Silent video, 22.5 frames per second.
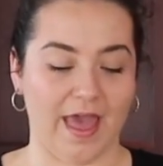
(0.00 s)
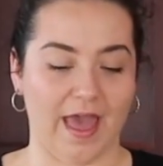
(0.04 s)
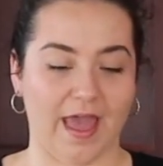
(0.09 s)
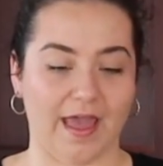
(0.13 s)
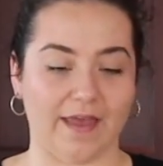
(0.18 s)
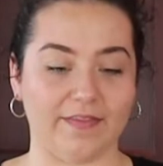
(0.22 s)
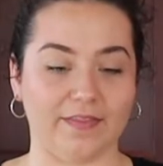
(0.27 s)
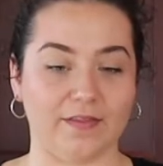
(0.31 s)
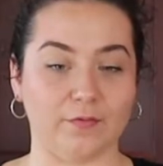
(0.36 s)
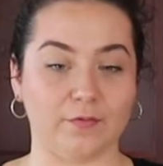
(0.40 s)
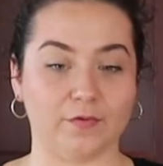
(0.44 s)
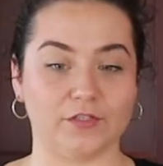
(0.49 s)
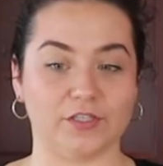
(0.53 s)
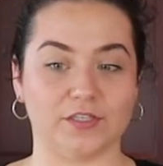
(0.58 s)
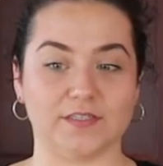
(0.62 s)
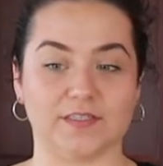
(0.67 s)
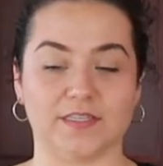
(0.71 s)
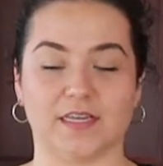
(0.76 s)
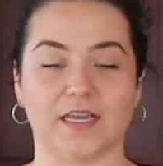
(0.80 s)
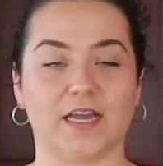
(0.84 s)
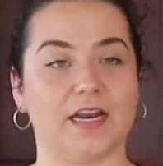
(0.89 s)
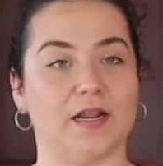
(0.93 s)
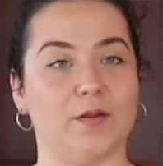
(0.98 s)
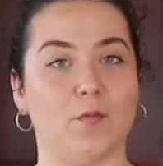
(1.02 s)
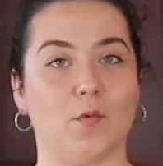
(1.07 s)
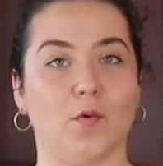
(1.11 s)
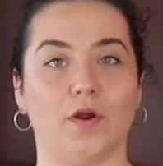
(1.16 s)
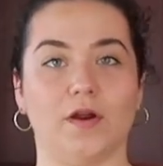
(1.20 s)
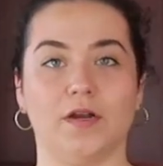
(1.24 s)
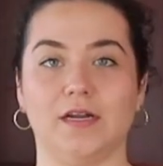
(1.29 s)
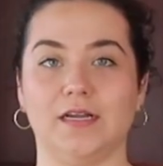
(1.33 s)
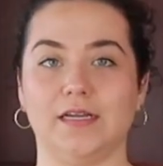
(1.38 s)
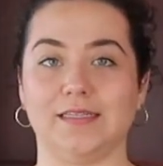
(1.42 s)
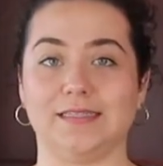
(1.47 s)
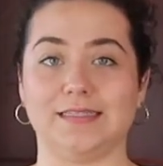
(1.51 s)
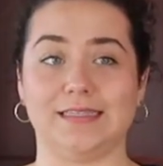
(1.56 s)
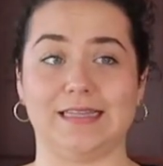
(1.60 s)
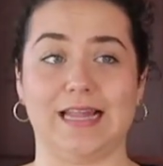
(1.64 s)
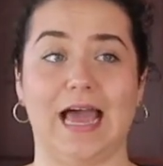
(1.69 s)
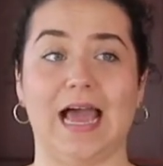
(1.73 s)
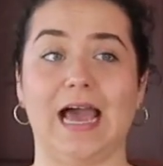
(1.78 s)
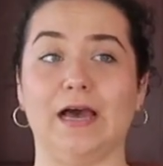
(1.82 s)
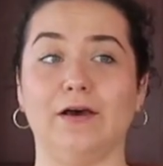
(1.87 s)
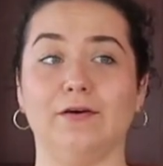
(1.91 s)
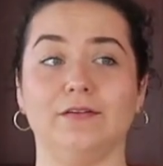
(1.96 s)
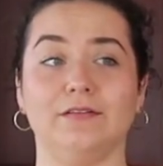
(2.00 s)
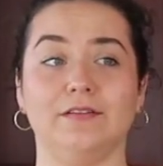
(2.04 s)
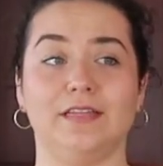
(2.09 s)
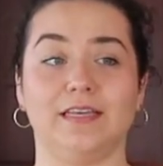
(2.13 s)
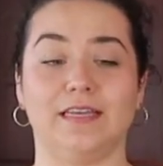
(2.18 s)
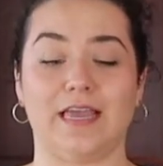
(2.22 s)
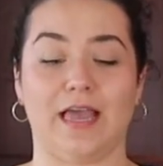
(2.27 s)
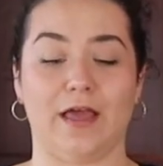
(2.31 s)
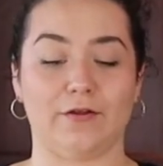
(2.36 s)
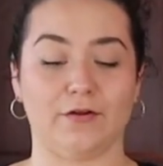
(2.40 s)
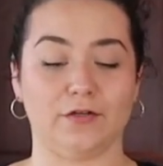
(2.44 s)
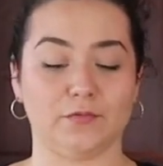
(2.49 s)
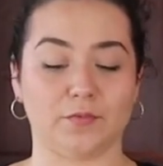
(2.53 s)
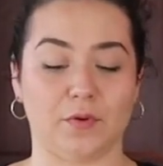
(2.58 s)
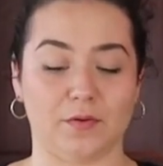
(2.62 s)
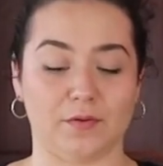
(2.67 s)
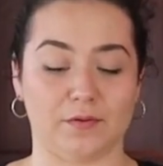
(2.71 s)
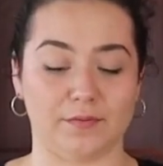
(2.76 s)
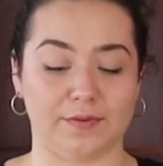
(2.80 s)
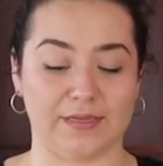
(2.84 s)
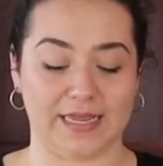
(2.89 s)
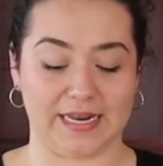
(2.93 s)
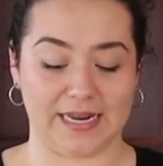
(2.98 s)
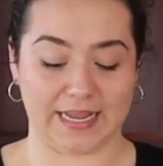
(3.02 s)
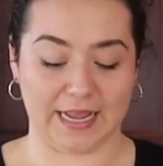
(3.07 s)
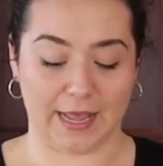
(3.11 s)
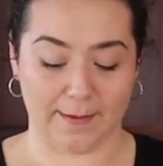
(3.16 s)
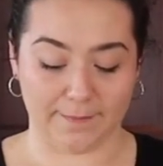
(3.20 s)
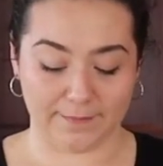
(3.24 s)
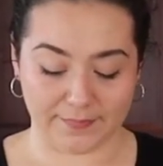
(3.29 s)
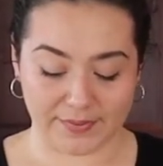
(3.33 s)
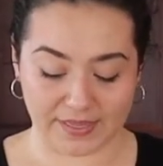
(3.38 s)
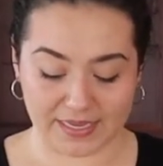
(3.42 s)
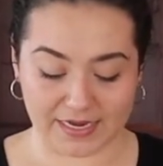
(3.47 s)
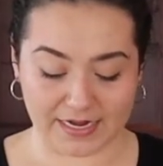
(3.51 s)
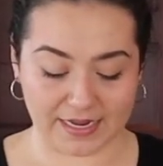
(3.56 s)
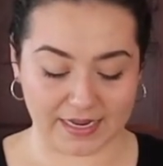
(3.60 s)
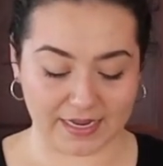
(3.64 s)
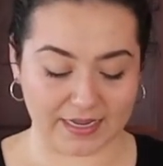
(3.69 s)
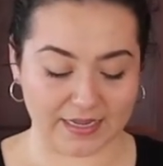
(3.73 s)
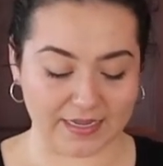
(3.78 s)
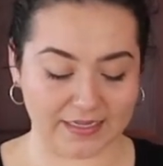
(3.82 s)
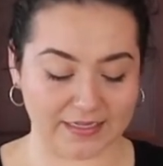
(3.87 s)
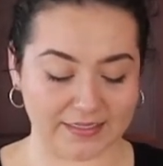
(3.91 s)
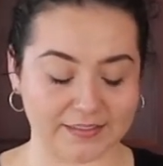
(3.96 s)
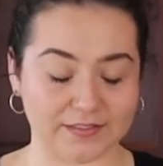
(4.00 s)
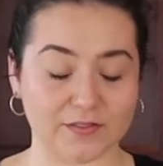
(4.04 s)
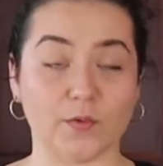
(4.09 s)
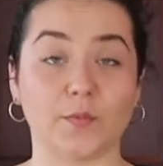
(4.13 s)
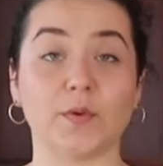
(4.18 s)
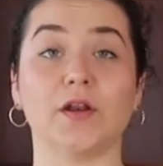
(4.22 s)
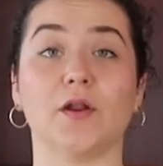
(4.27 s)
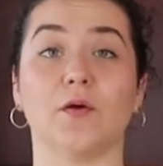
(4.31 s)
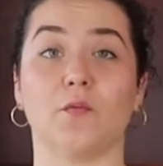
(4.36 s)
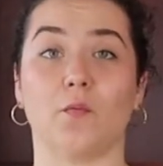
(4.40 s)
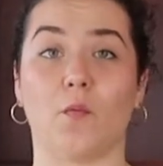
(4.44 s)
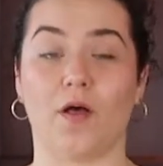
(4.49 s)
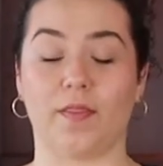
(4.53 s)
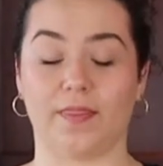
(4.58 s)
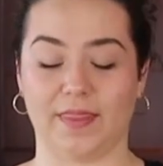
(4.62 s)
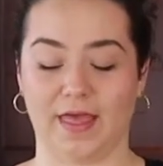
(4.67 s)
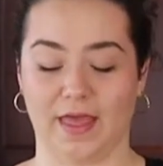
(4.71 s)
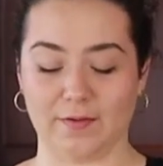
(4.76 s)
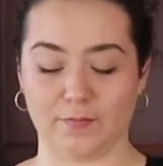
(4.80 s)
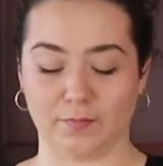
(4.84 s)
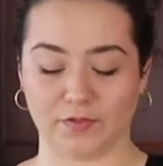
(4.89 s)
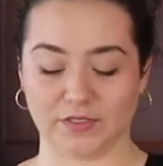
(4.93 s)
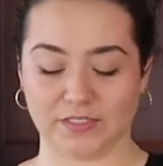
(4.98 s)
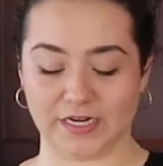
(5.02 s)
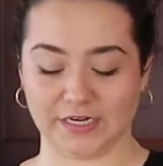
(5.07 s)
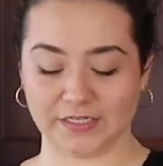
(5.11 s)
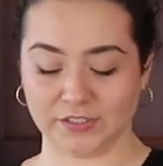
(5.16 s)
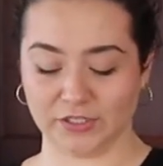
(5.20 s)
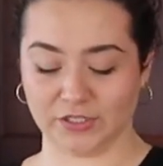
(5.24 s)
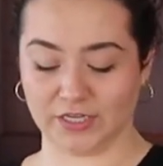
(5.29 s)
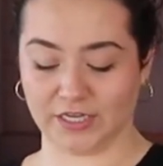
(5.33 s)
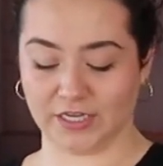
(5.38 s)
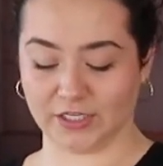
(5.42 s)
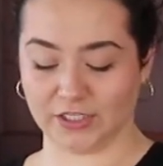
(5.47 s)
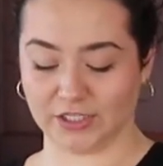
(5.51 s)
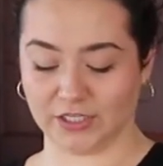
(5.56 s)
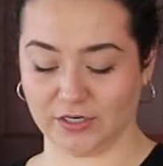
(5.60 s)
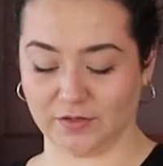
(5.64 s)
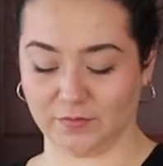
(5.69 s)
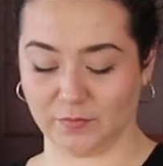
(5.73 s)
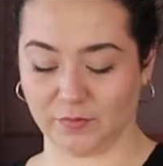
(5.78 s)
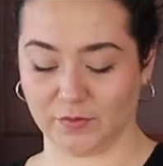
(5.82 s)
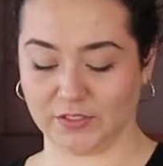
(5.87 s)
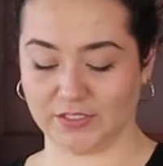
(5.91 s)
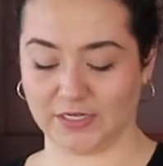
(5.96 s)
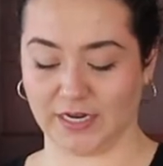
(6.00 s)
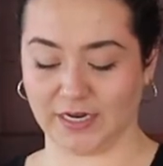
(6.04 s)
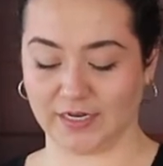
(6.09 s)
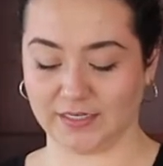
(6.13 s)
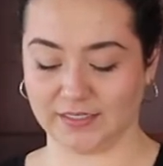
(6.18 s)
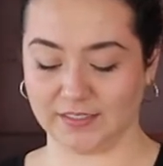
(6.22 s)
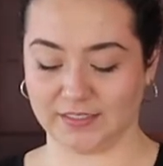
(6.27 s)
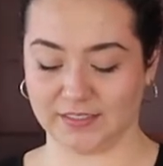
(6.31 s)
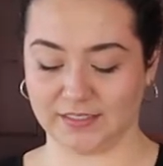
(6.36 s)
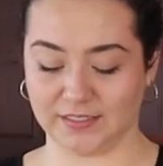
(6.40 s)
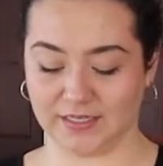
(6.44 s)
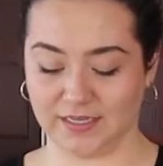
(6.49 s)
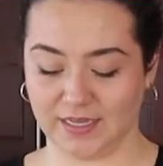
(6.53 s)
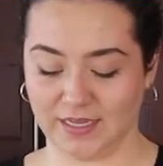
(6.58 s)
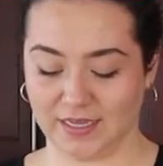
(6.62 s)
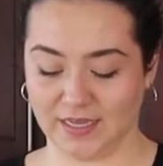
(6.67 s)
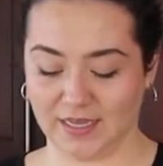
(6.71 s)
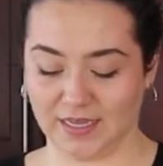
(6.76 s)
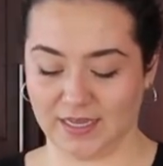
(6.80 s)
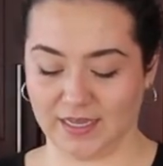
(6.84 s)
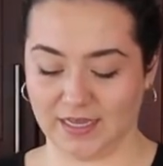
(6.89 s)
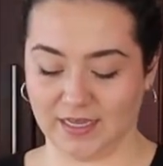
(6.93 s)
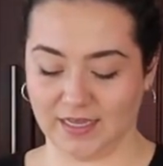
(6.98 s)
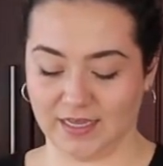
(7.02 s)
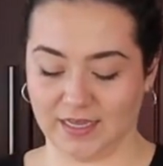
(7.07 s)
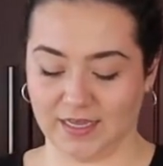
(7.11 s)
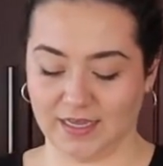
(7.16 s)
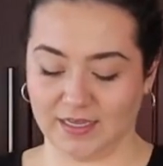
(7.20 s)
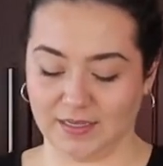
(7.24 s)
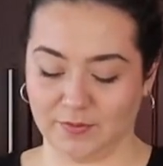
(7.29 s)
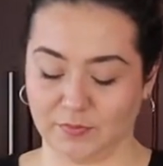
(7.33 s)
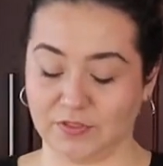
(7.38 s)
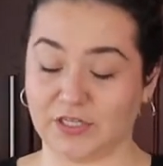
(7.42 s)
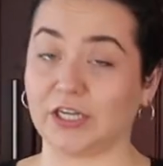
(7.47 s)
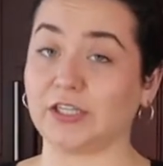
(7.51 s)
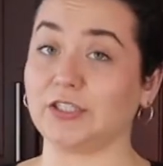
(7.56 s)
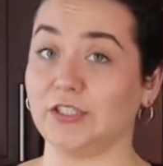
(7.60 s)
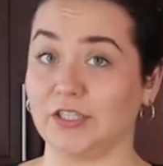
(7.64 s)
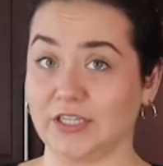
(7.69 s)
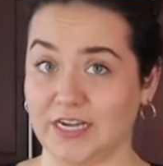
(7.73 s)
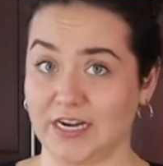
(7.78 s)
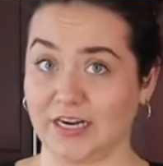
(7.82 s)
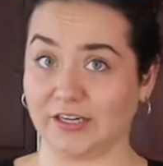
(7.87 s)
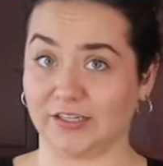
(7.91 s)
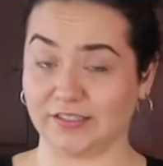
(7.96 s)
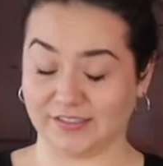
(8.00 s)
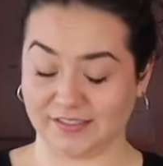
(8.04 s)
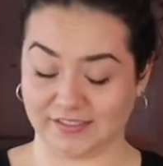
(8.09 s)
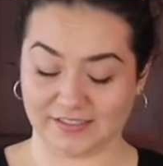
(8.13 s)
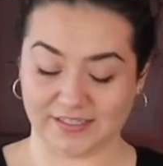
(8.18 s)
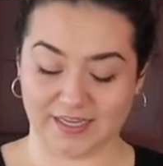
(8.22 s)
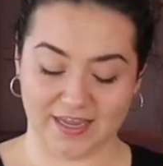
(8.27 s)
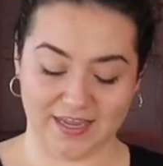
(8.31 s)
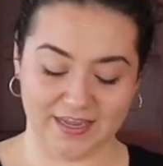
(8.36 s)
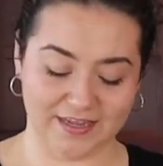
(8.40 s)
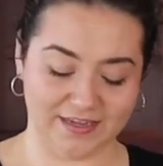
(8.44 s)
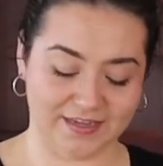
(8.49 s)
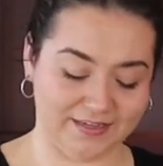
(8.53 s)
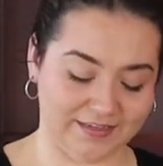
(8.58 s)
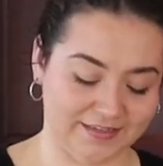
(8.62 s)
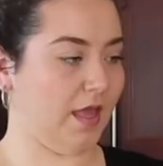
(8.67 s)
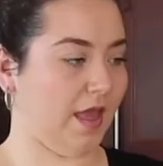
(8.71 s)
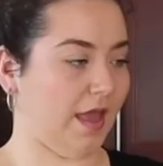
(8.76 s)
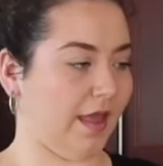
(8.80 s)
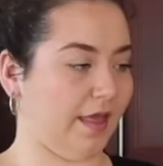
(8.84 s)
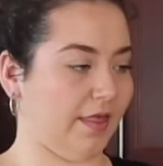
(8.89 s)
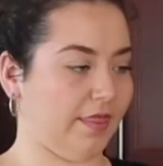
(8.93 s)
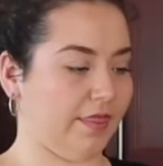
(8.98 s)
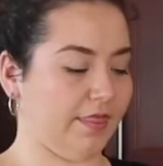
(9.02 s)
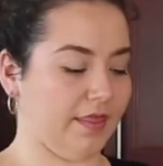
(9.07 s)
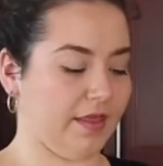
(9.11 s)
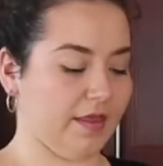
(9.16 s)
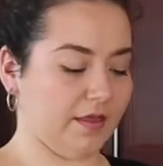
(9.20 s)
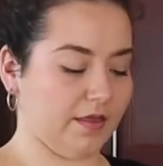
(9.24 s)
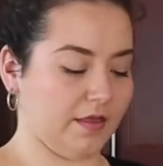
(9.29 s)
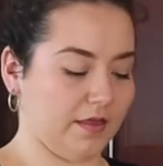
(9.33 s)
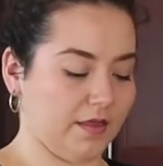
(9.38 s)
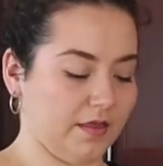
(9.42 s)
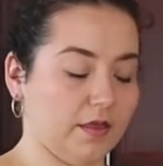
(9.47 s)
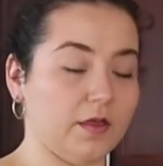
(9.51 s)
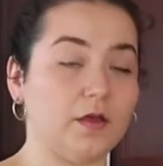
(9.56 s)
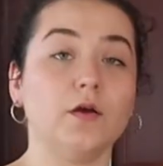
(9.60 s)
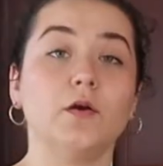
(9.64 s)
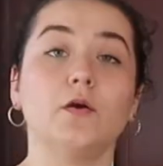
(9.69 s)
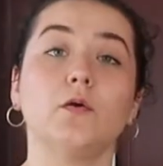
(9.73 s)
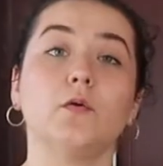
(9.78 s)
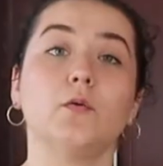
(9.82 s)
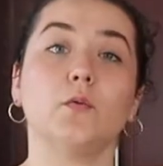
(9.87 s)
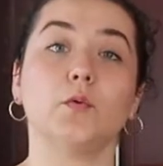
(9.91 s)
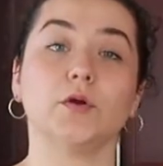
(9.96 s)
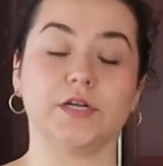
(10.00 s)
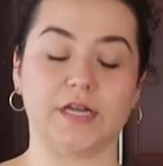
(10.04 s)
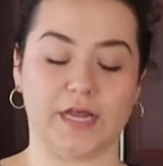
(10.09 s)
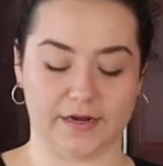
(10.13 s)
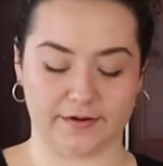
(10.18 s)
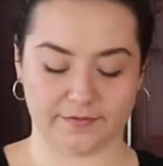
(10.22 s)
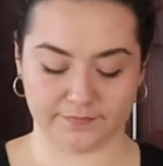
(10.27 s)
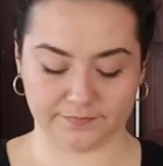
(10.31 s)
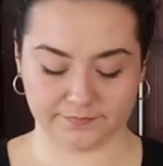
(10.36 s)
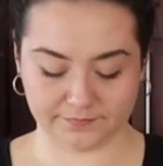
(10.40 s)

And then with just the cutting board, it's loud. The counter's probably getting a beating. So we don't want that. Protect your kitchen, protect your ears. I think we're done.